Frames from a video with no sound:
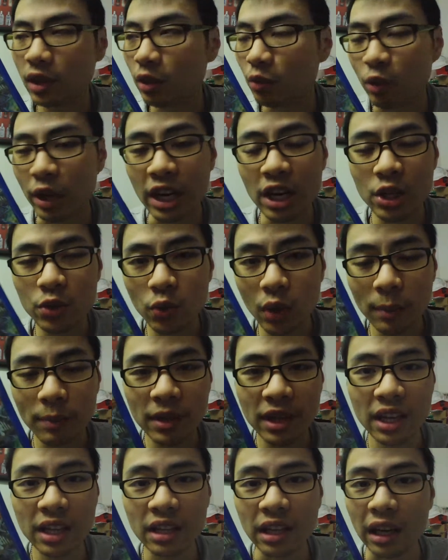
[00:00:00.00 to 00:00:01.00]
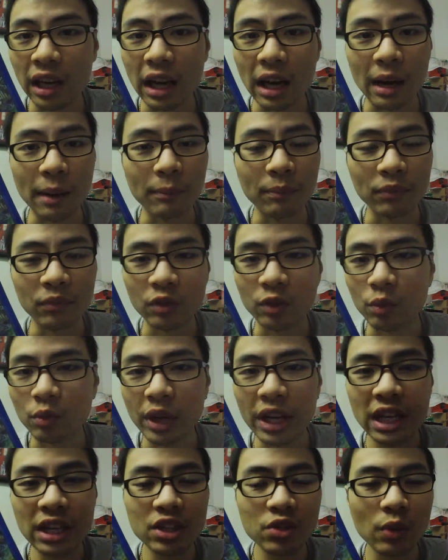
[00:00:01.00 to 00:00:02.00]
range weapon.
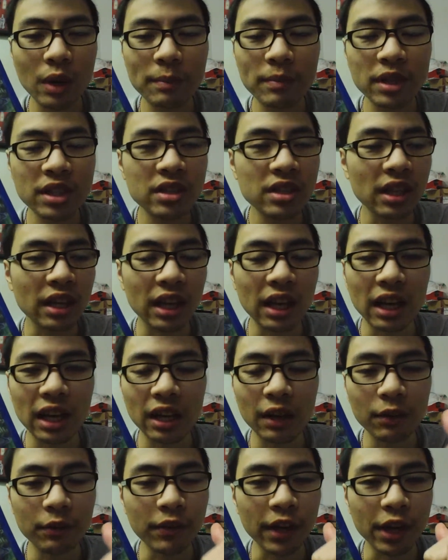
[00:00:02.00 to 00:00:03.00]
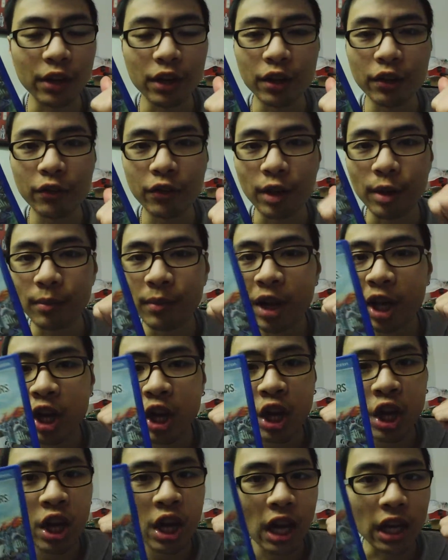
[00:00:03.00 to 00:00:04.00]
Range weapons varied from
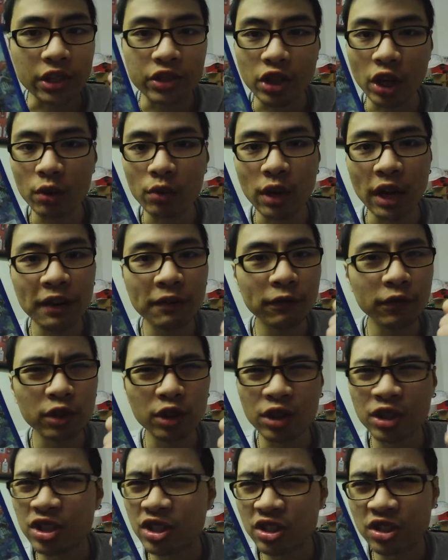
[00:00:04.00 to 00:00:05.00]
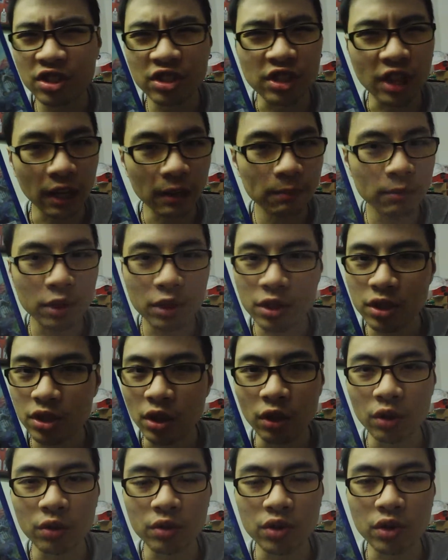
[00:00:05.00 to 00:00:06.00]
assault rifles, sniper
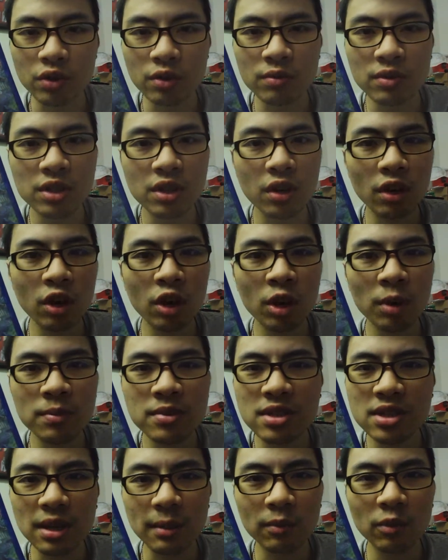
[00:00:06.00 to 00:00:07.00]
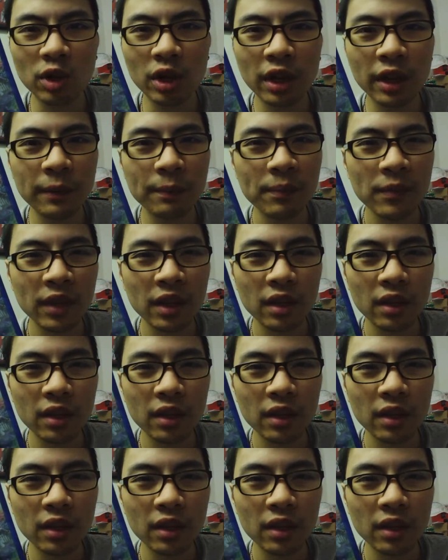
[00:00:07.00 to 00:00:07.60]
zoom scopes, somewhat,